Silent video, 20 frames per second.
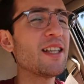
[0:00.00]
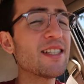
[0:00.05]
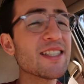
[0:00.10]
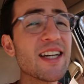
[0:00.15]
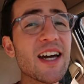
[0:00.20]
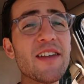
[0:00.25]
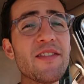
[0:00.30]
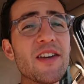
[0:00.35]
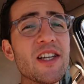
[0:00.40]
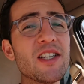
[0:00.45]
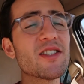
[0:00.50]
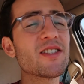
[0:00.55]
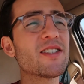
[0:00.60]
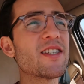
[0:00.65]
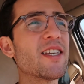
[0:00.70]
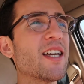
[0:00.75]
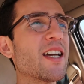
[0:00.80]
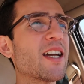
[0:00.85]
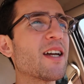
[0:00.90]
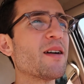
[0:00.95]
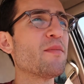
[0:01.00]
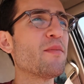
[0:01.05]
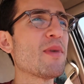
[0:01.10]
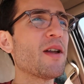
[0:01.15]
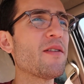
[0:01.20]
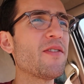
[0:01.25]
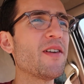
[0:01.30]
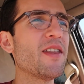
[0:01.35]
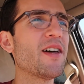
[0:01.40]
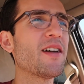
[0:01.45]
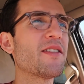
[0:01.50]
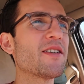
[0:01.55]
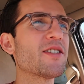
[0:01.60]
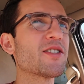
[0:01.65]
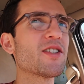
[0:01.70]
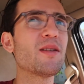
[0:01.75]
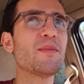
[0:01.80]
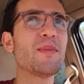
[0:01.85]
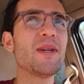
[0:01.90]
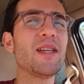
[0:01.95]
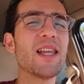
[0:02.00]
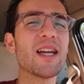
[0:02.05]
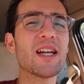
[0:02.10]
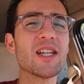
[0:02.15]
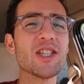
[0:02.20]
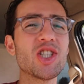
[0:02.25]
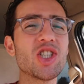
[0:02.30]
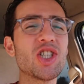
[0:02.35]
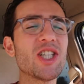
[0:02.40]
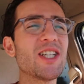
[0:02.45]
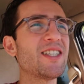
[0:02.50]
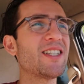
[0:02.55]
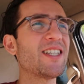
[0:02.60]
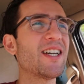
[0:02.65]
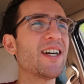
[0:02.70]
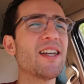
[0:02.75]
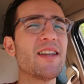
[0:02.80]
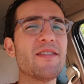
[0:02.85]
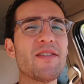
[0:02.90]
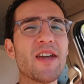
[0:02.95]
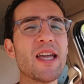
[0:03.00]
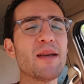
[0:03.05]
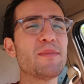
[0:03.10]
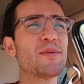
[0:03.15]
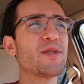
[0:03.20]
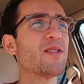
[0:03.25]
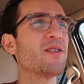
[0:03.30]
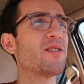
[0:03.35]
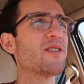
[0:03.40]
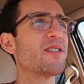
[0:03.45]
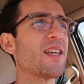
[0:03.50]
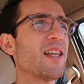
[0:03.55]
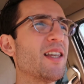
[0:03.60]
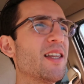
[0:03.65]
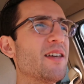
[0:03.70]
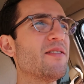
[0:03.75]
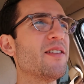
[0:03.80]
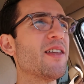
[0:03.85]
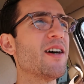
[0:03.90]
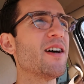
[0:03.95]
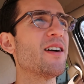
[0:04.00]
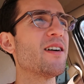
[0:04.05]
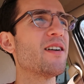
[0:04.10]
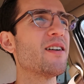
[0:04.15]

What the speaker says: It's kind of interesting, but I feel like there's gonna be like a ton of hipsters that live there.